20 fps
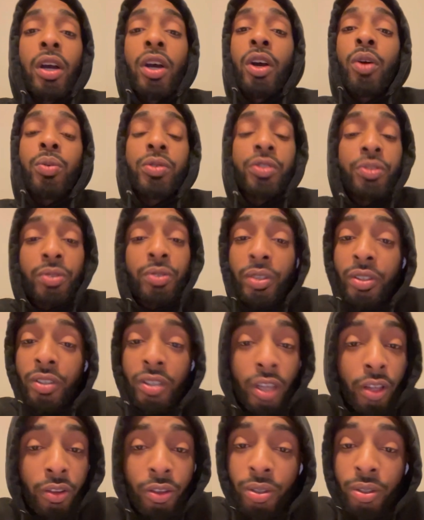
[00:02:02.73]
which is
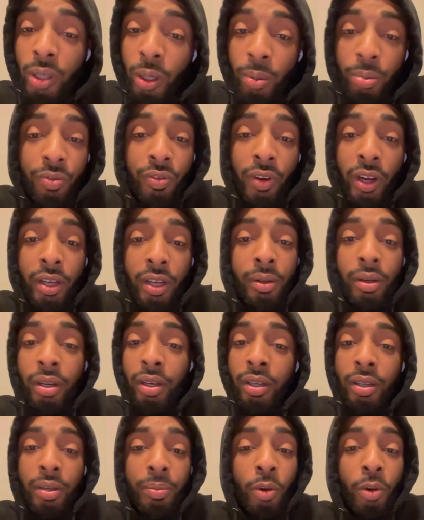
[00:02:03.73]
another dope fight.
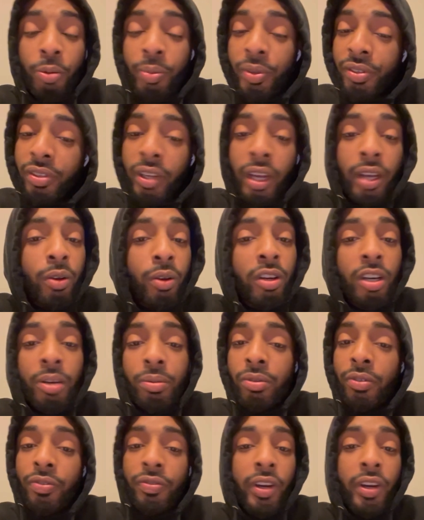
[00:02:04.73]
Mark Magsayo
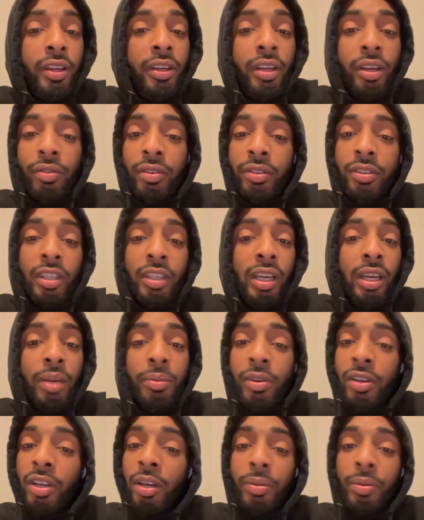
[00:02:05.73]
comes to fight every time.
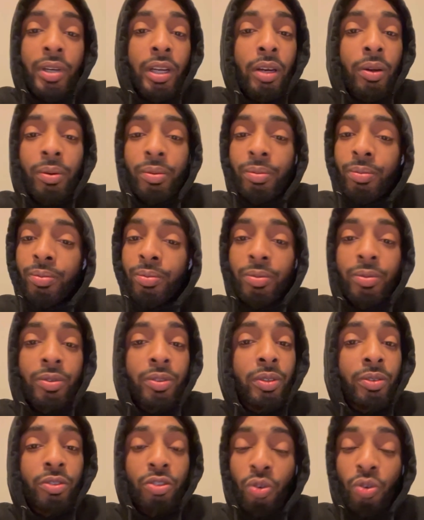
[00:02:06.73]
He coming out
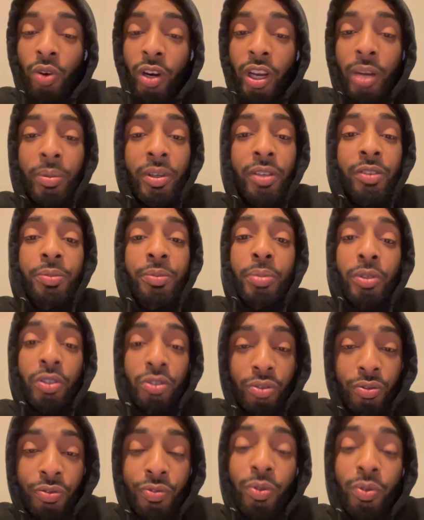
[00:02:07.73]
to scrap. He's
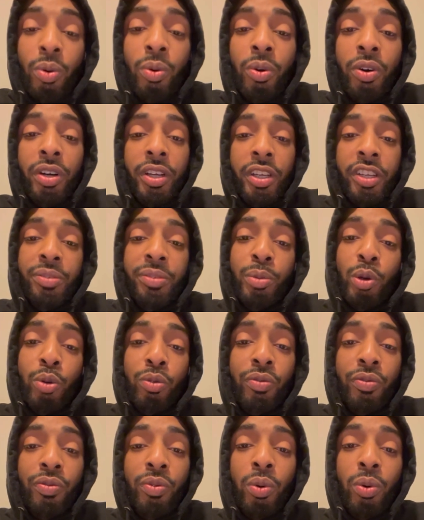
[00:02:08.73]
pushing forward and he's
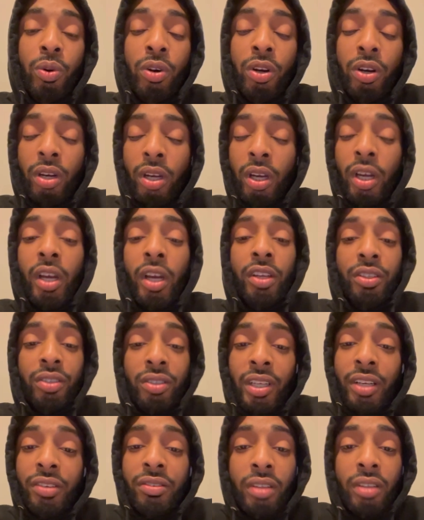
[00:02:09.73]
moving forward. So
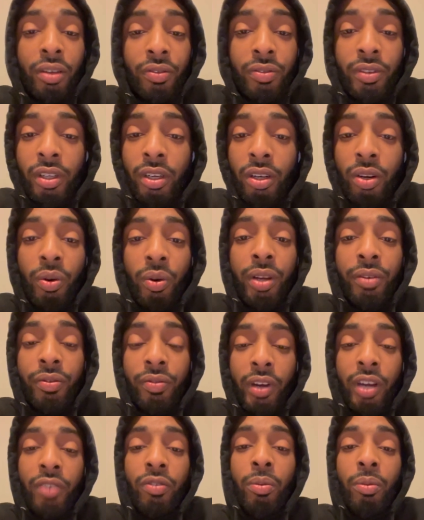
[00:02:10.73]
that's definitely a great
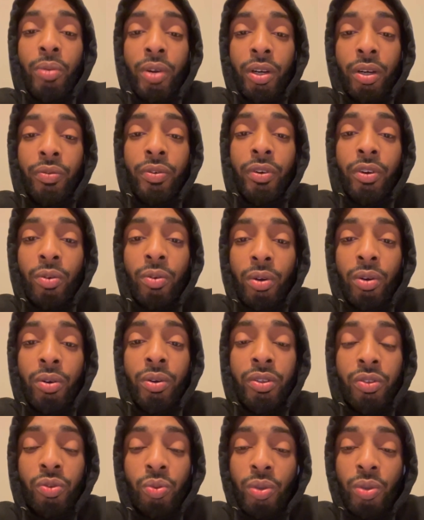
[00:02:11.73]
fight for Brandon
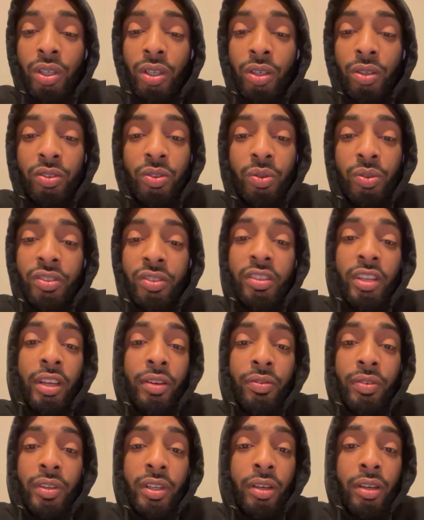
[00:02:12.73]
Figueroa as well. So it's
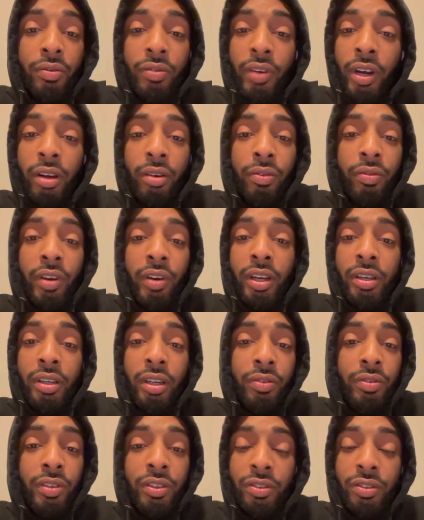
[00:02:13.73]
definitely a fire fight.
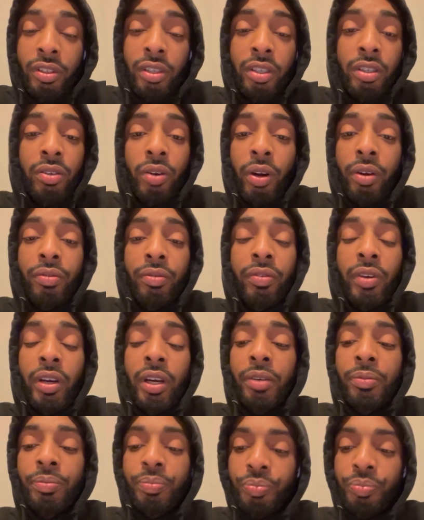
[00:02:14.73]
Definitely still a great fight.